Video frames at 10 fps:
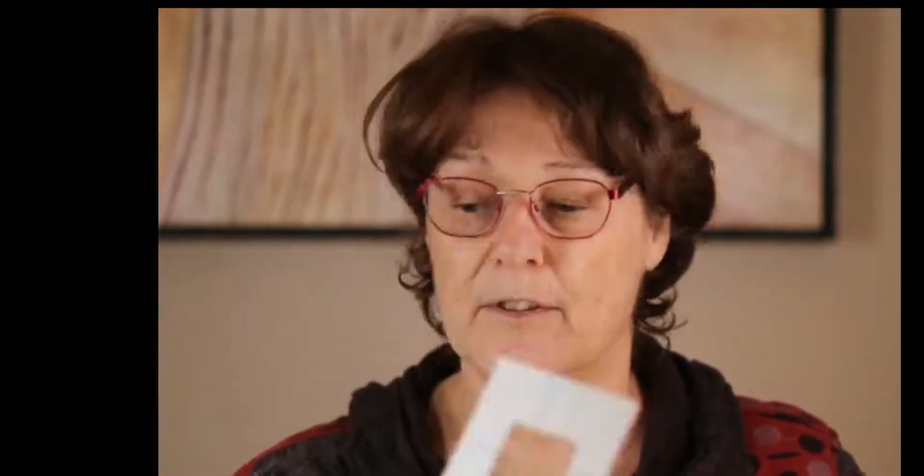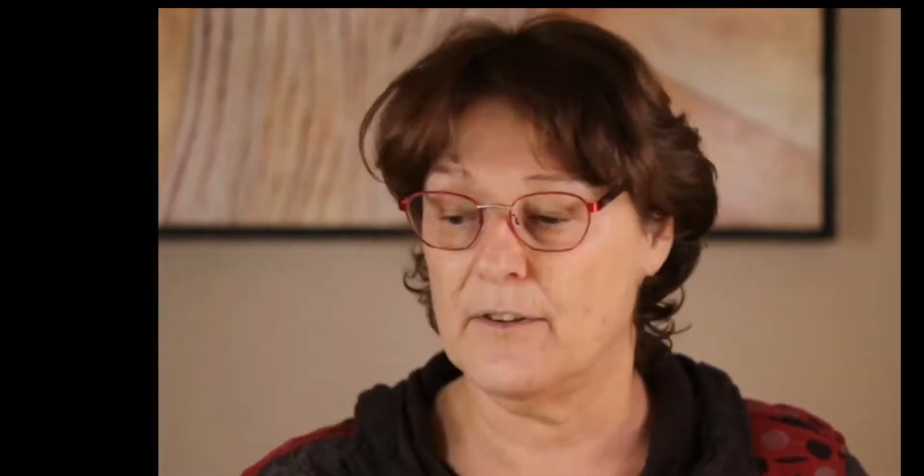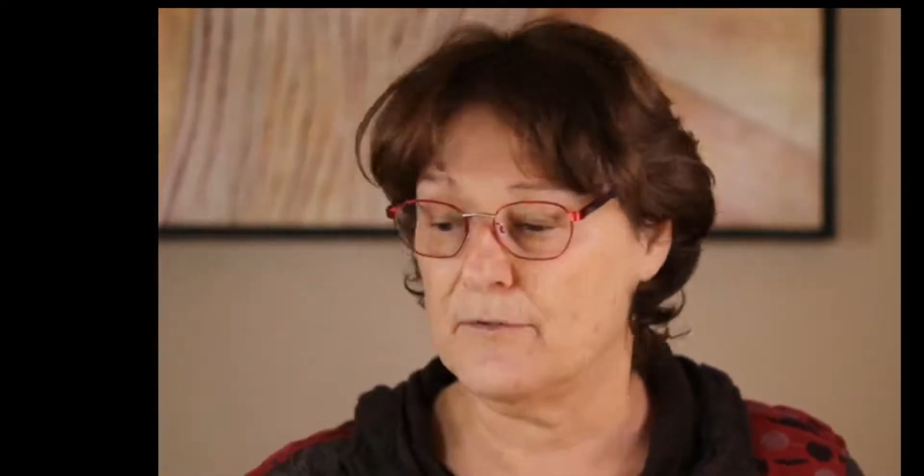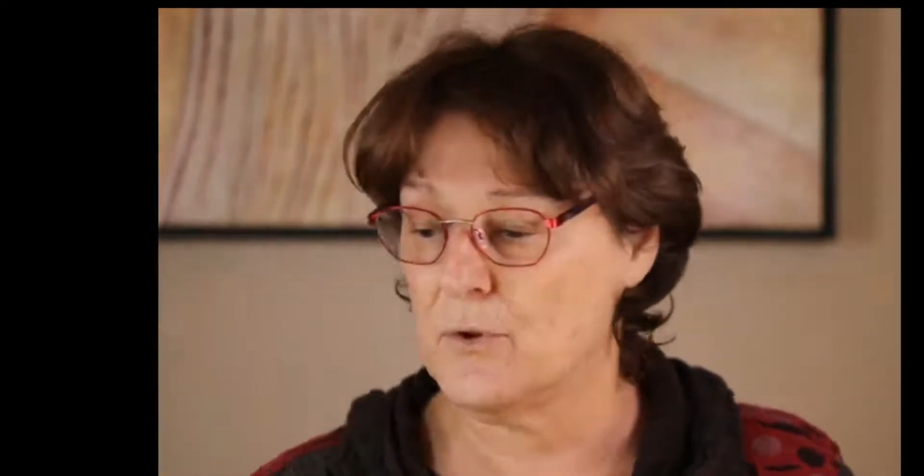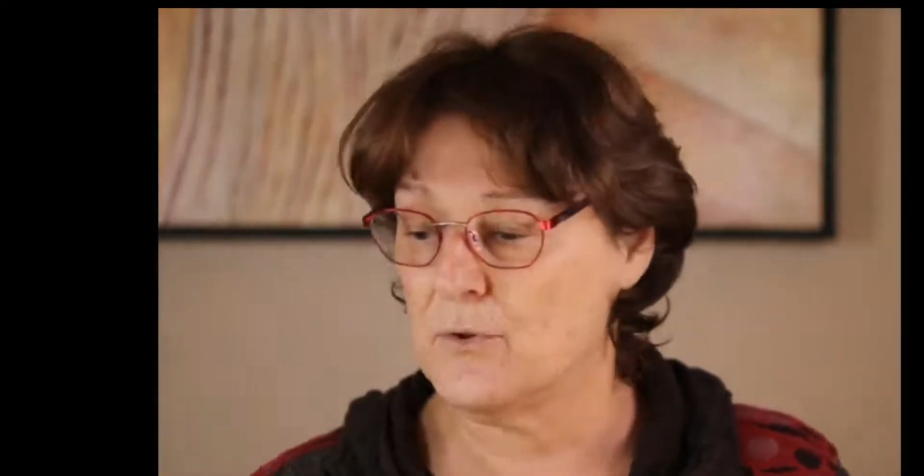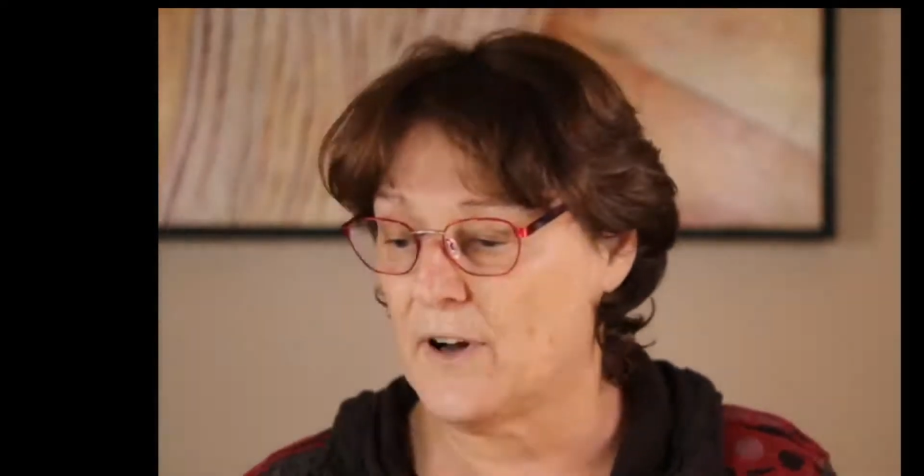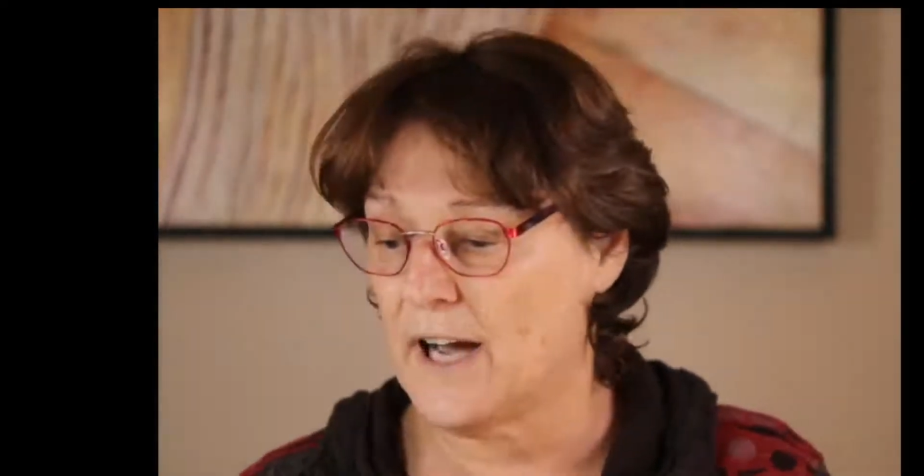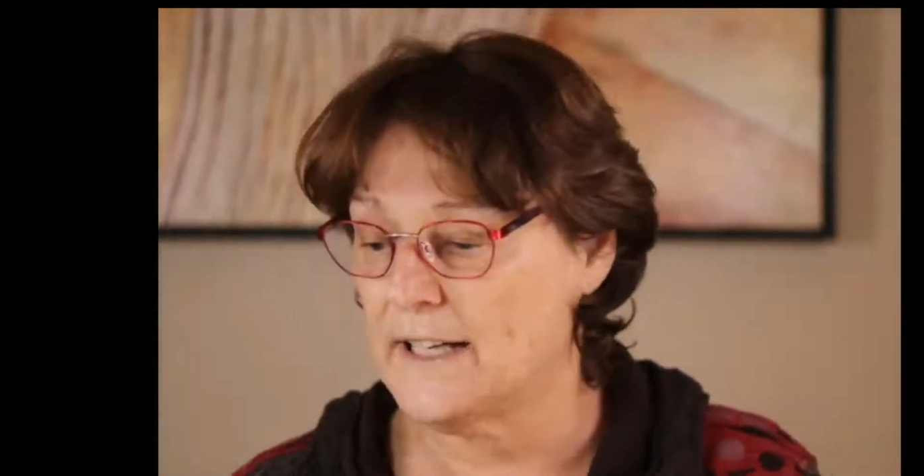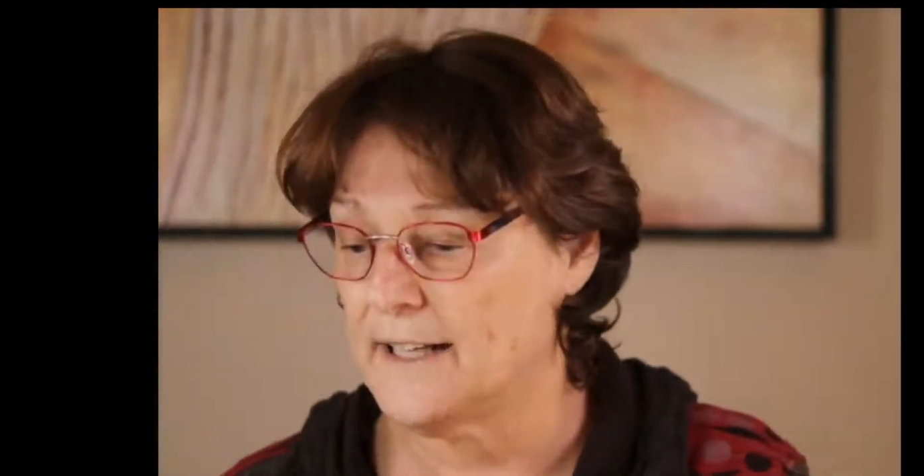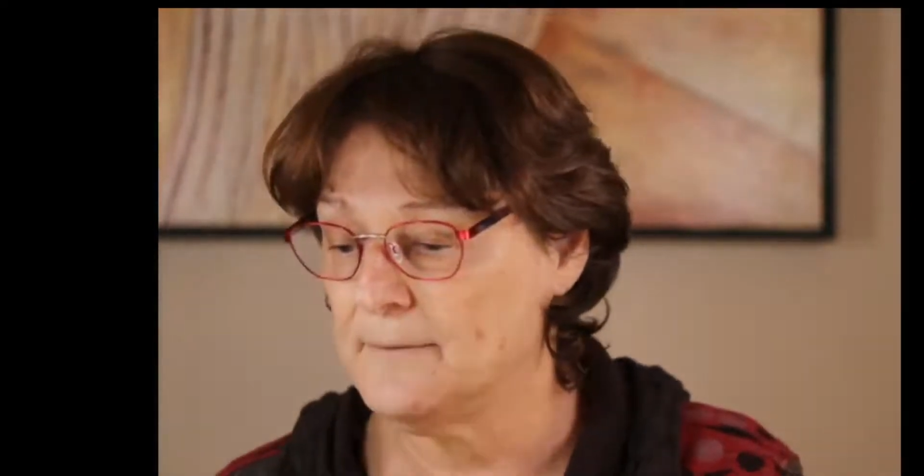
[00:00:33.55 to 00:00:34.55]
the
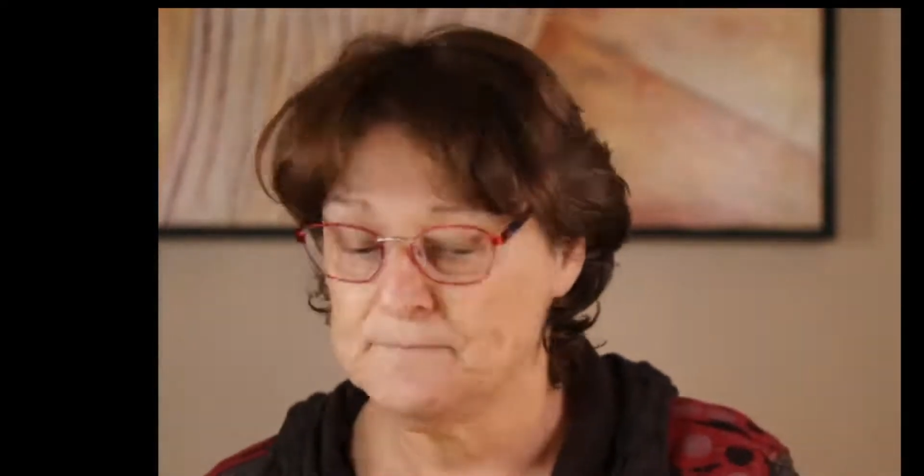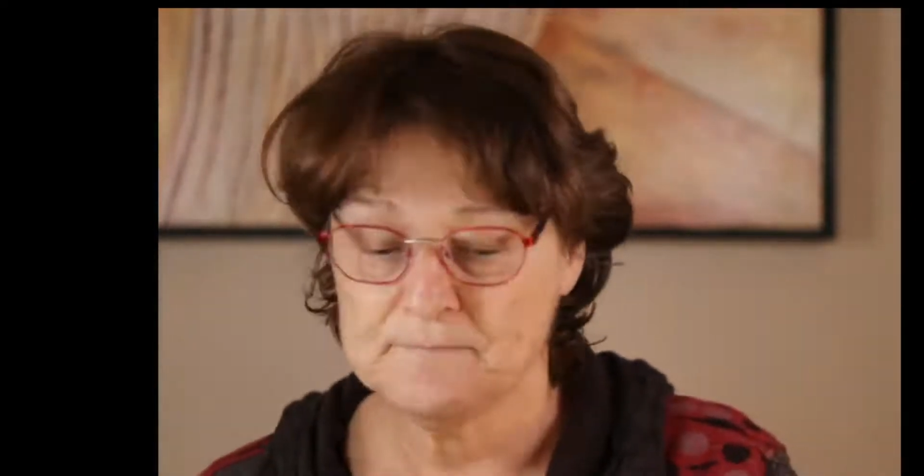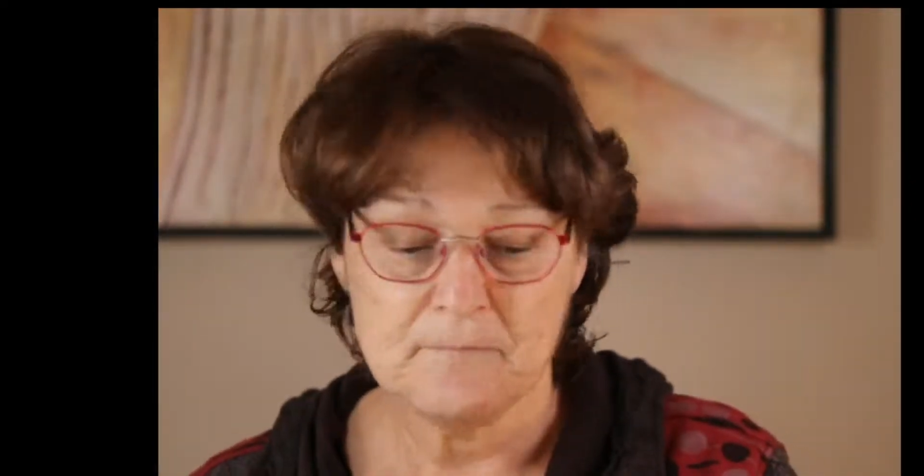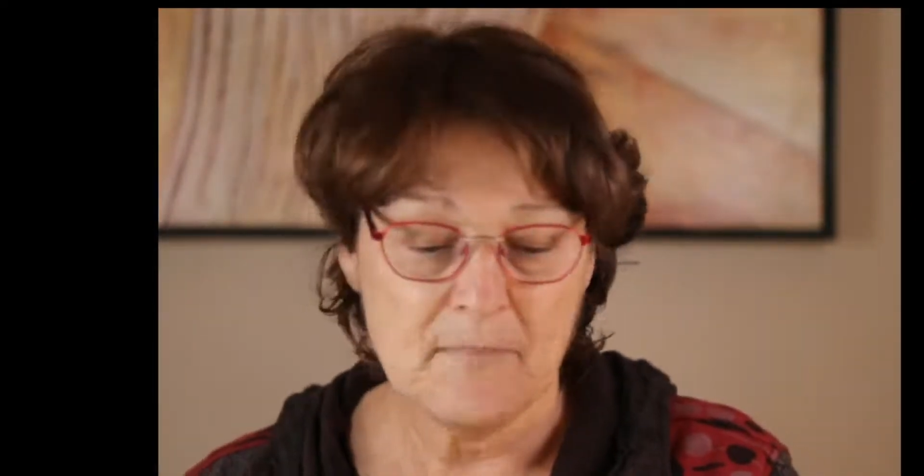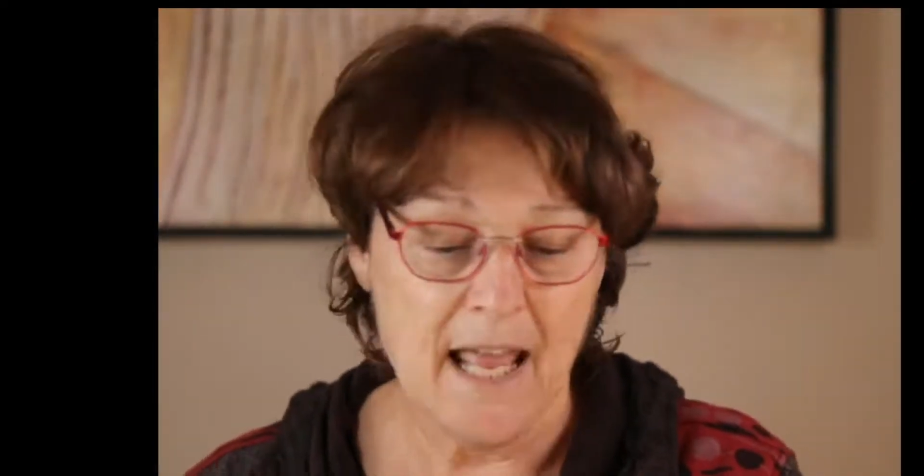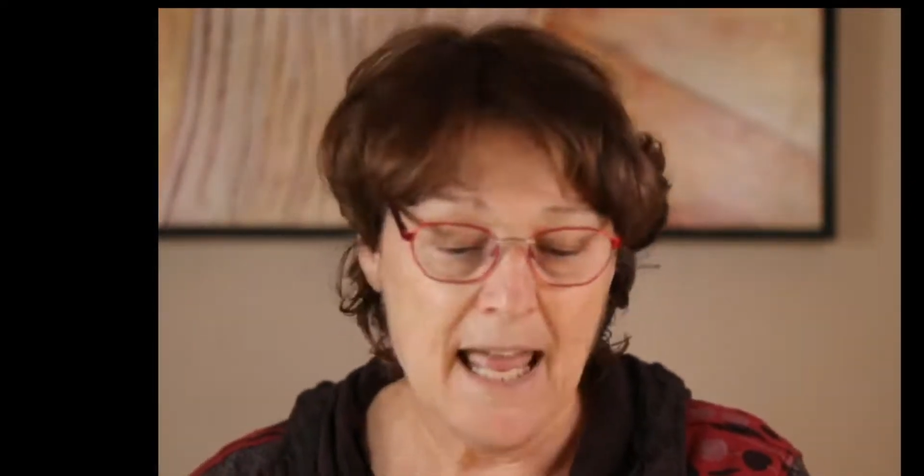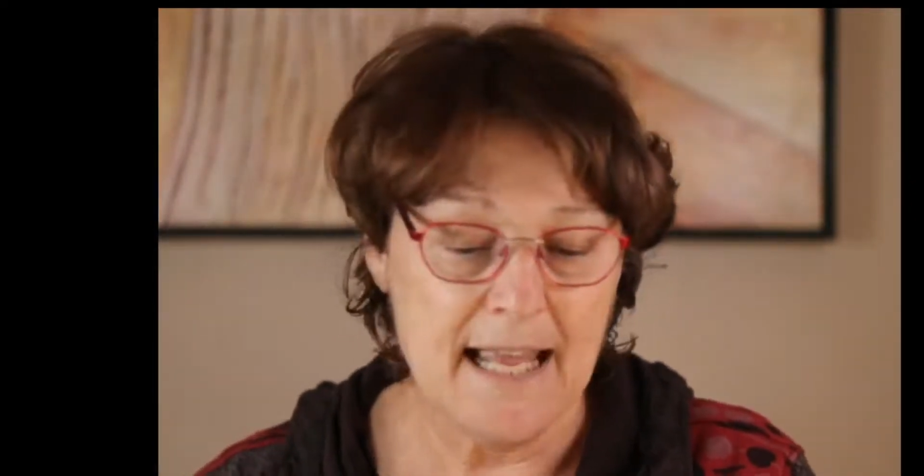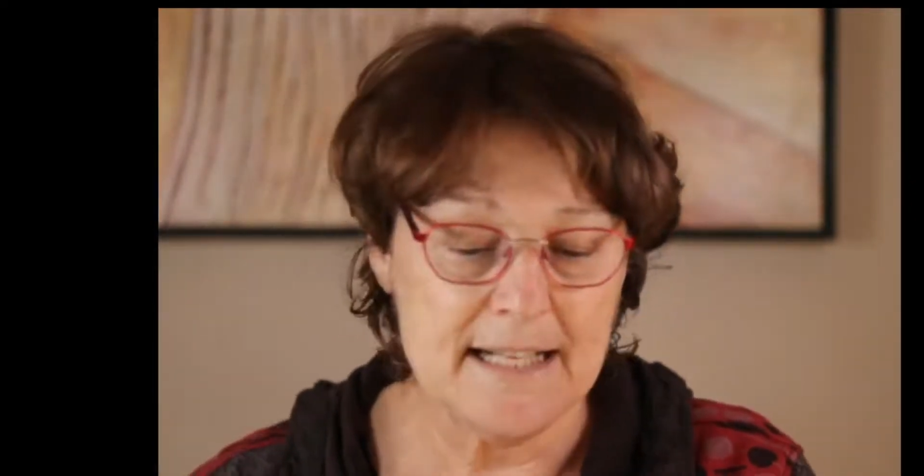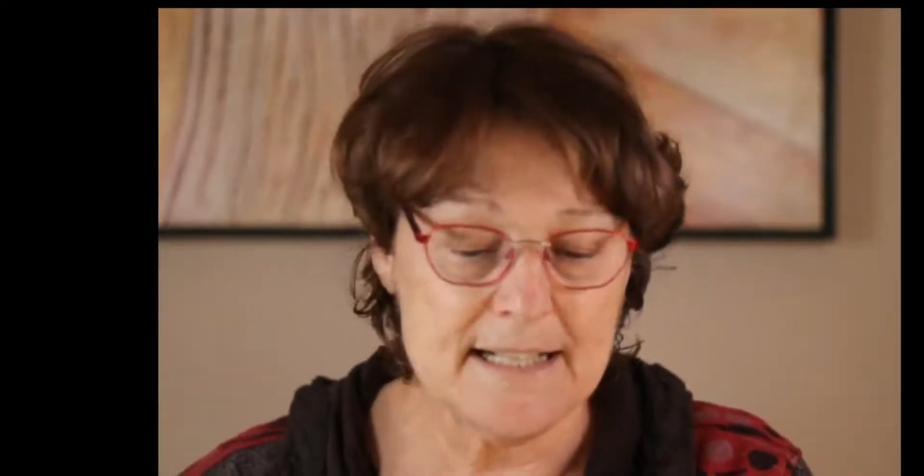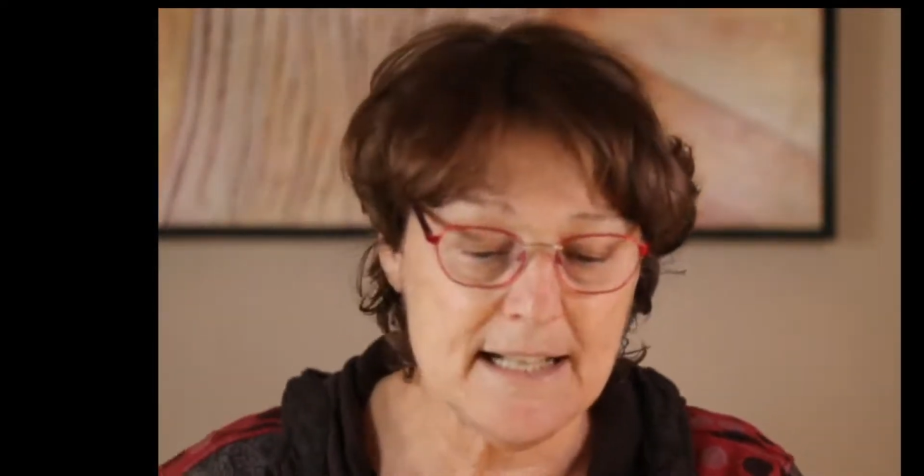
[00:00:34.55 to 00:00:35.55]
viewfinder.
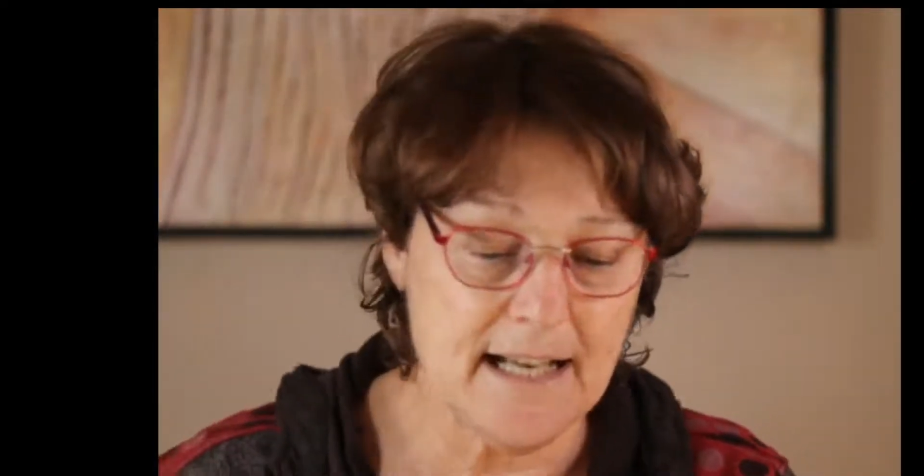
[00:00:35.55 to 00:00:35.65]
And